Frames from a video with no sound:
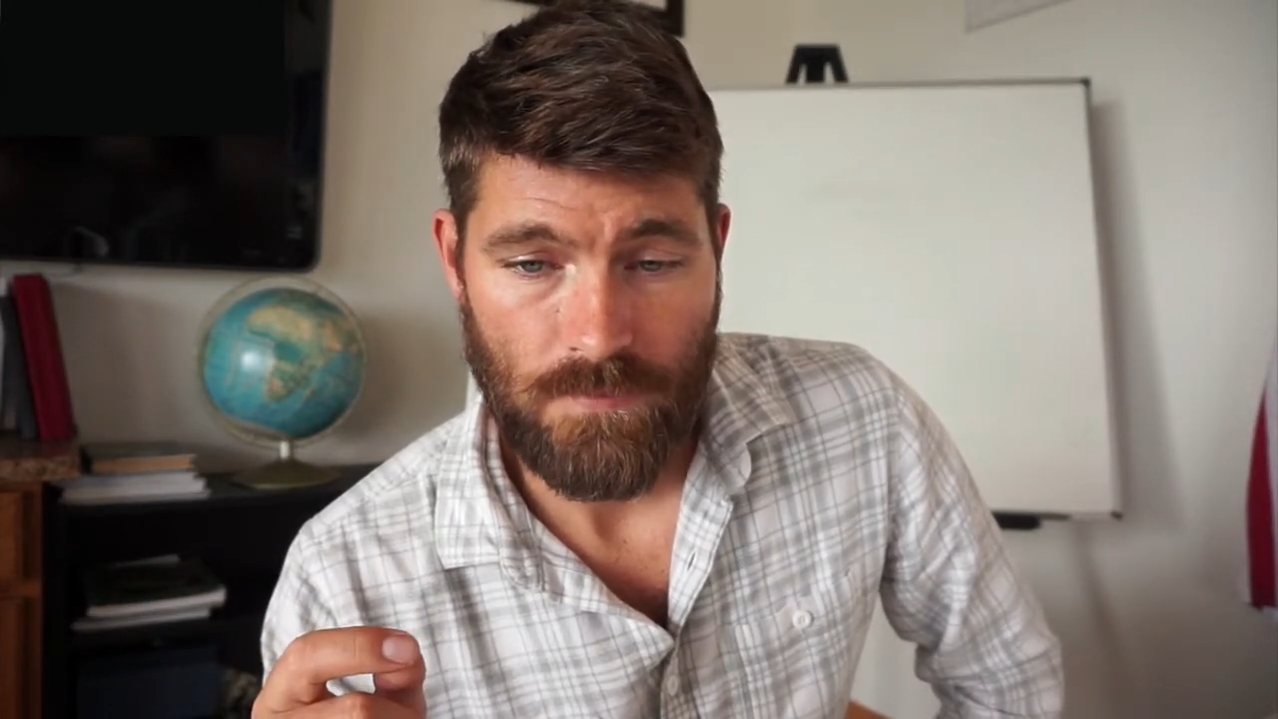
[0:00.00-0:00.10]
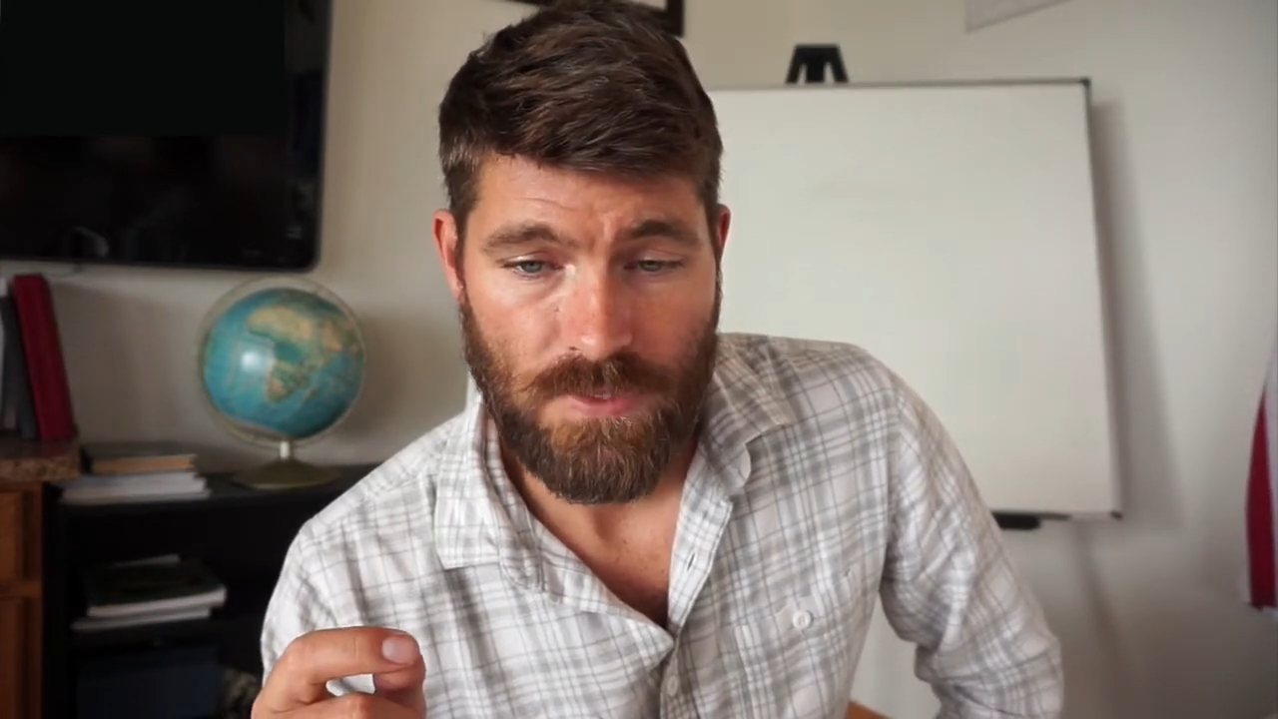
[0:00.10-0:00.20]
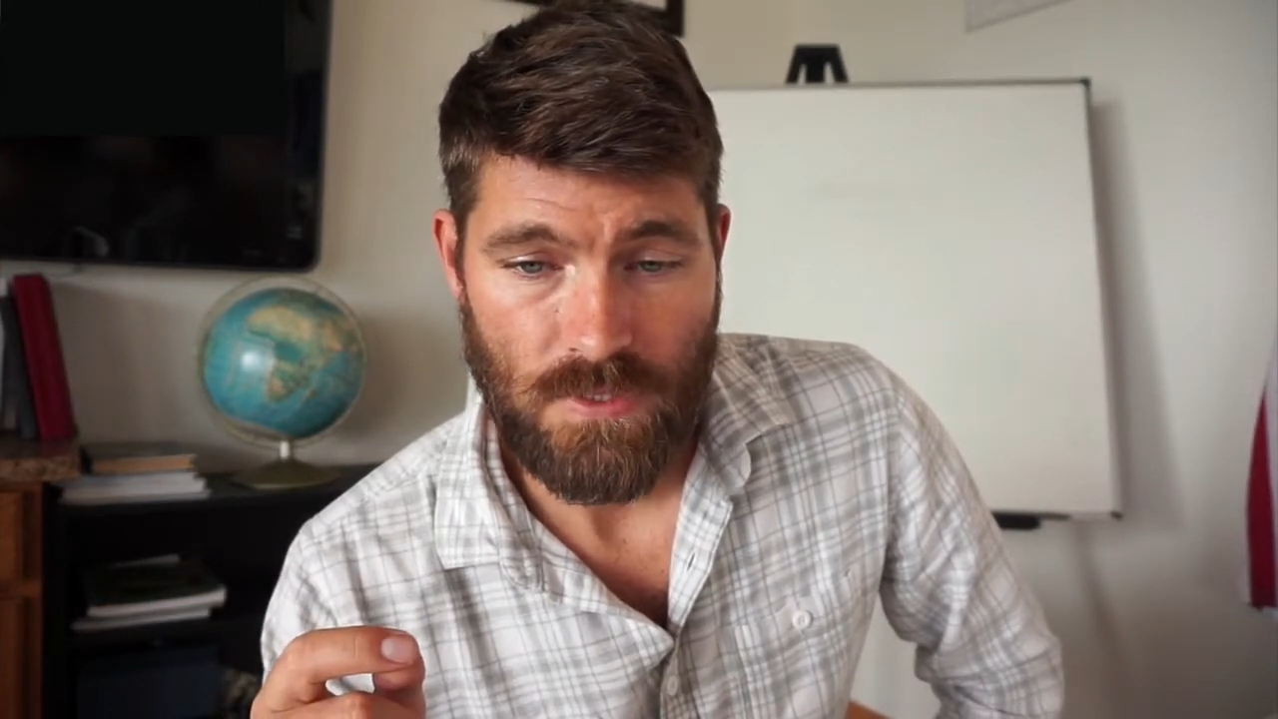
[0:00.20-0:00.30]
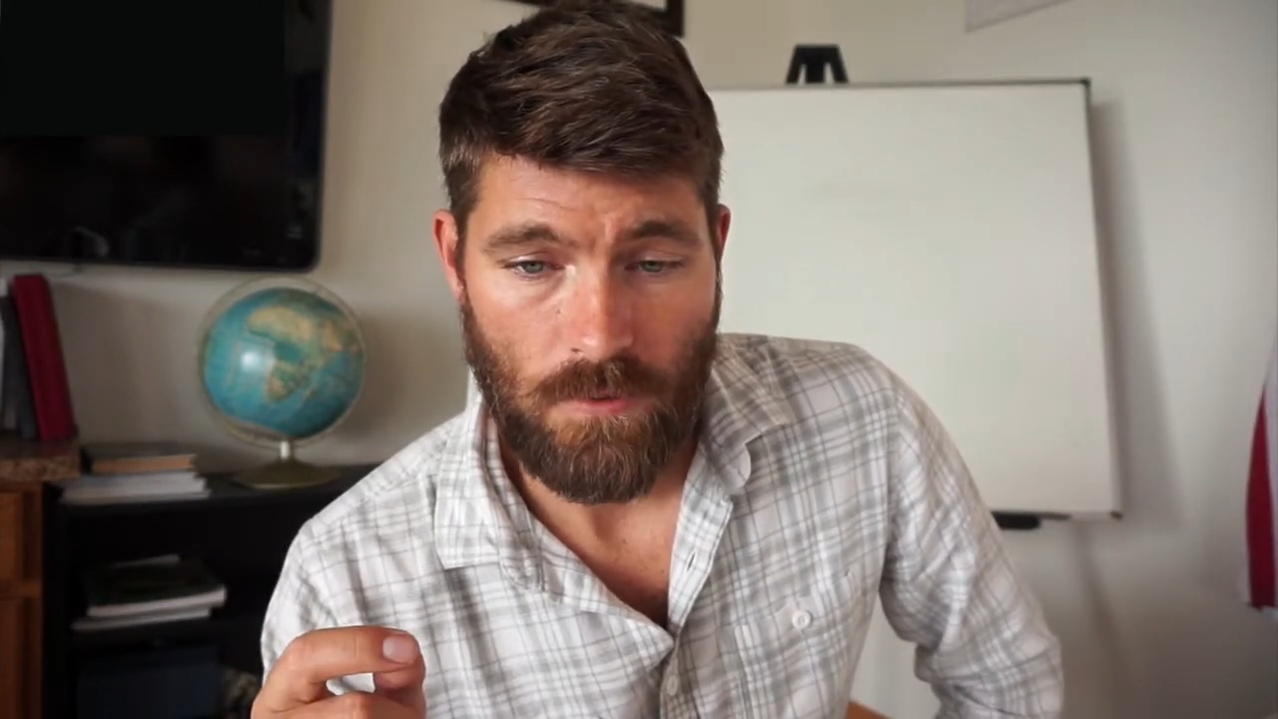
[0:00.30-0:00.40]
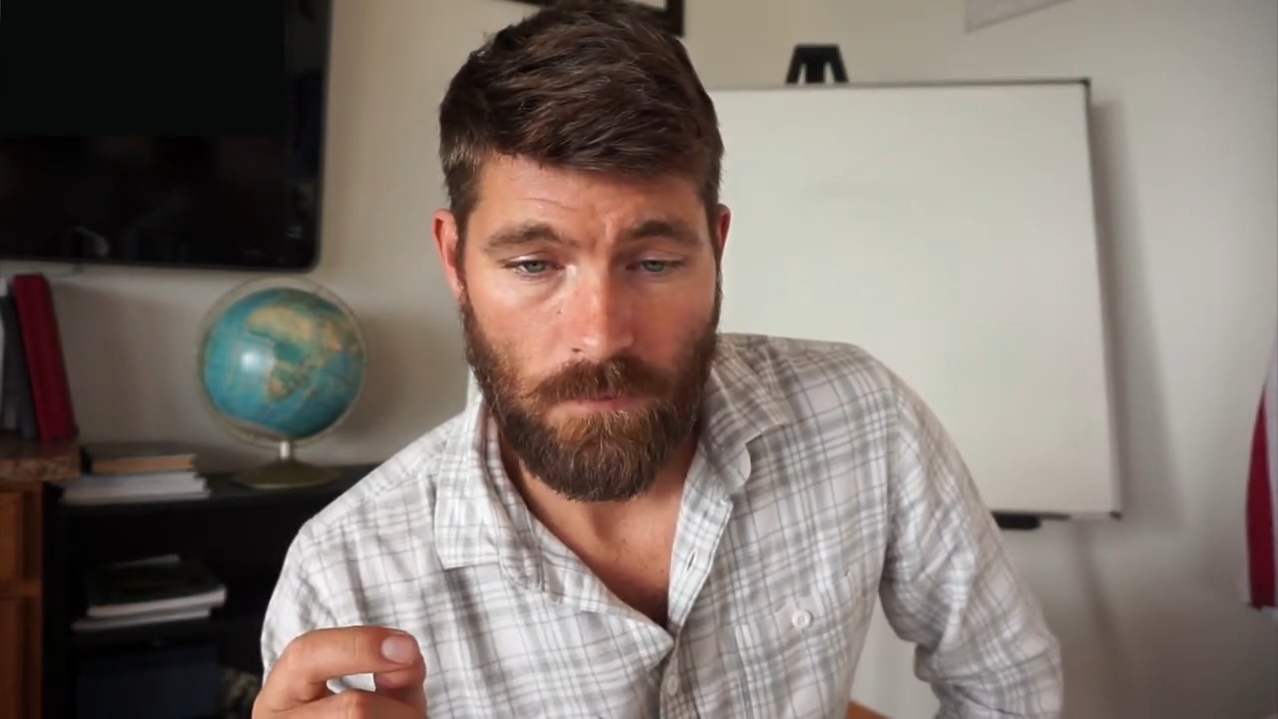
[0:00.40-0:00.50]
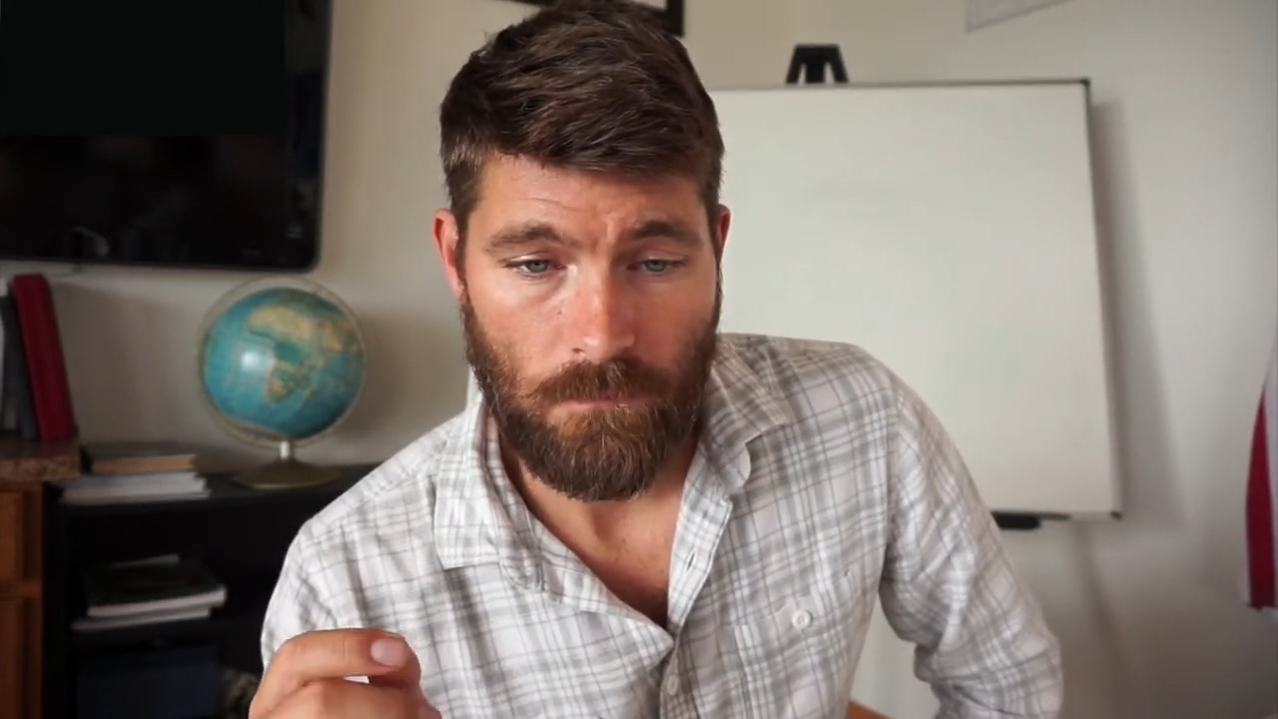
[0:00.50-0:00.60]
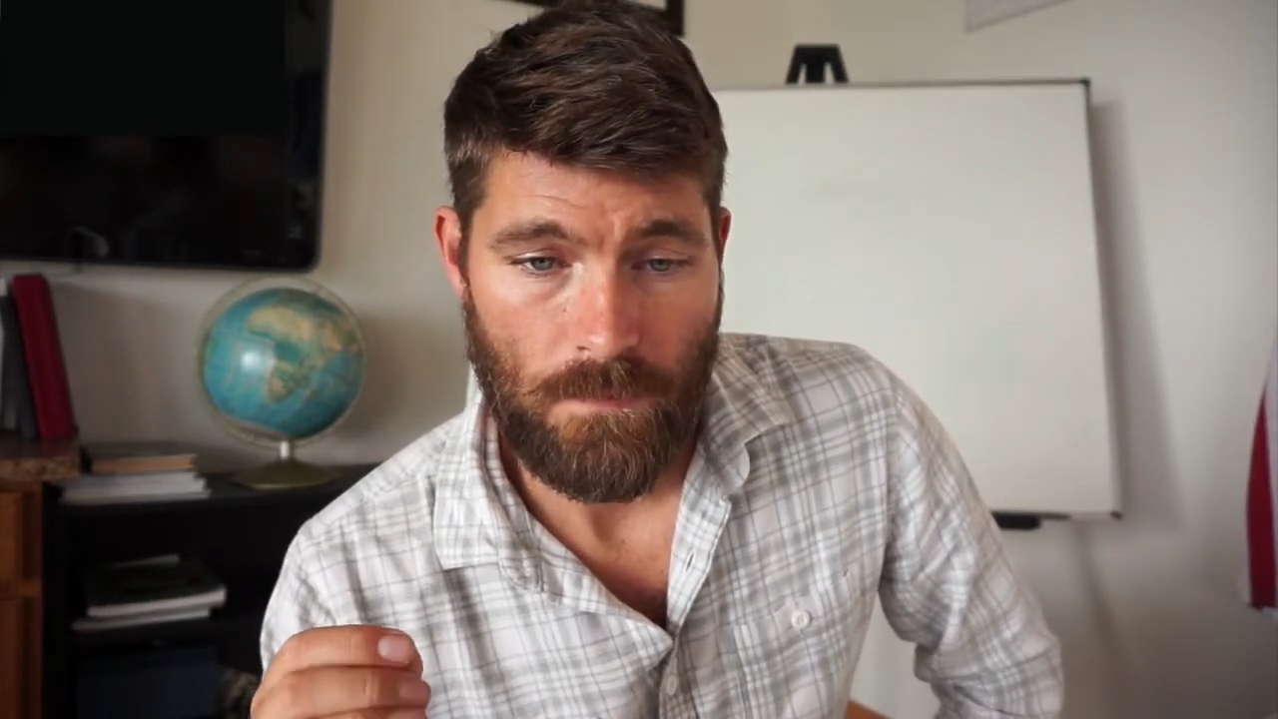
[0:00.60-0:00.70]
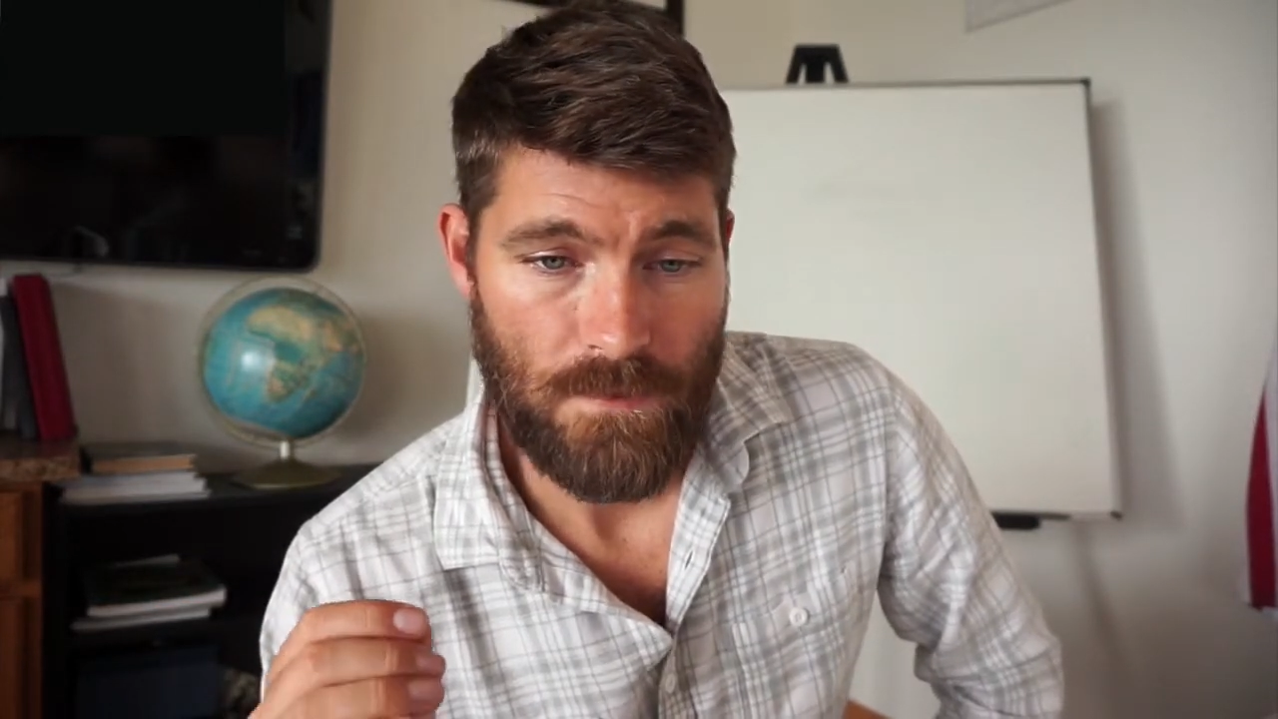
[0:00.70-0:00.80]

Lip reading: So